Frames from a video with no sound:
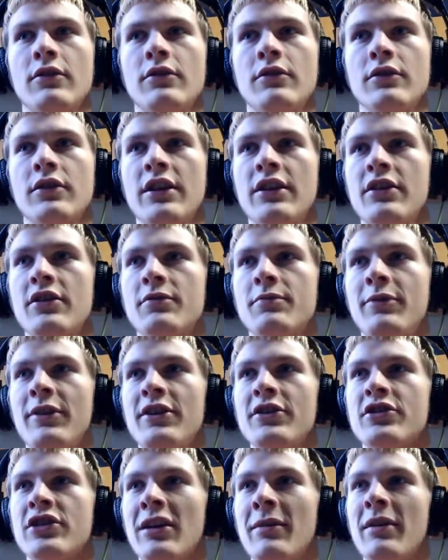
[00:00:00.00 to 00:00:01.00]
Can you
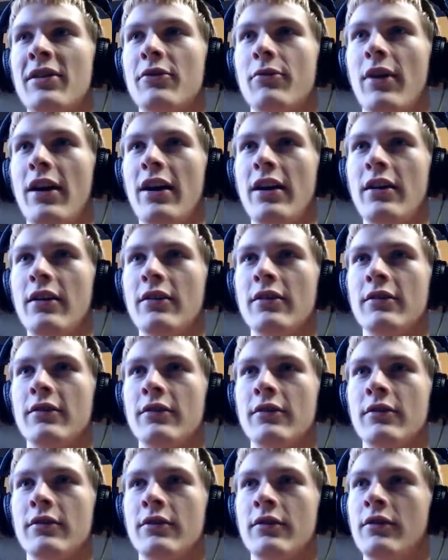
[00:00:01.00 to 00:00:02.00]
please show me the way?
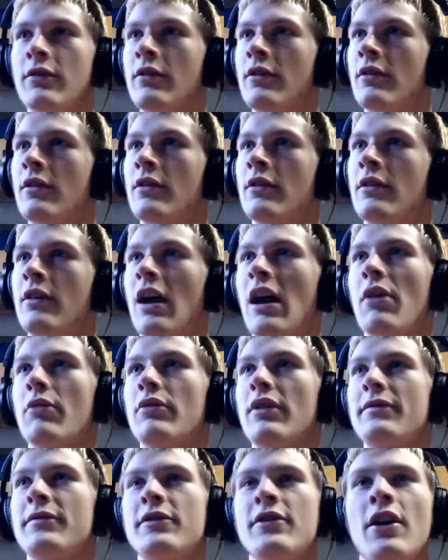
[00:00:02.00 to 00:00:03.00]
I would
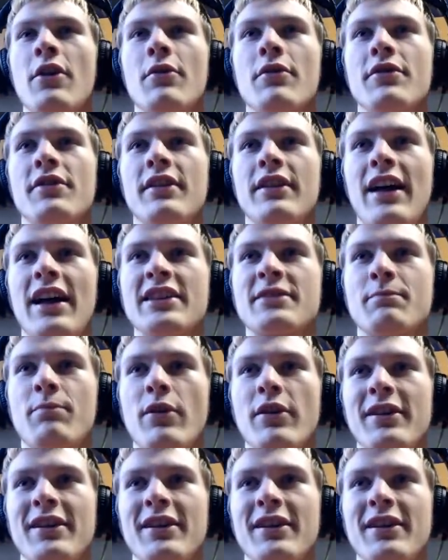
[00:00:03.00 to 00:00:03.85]
love to know where the last book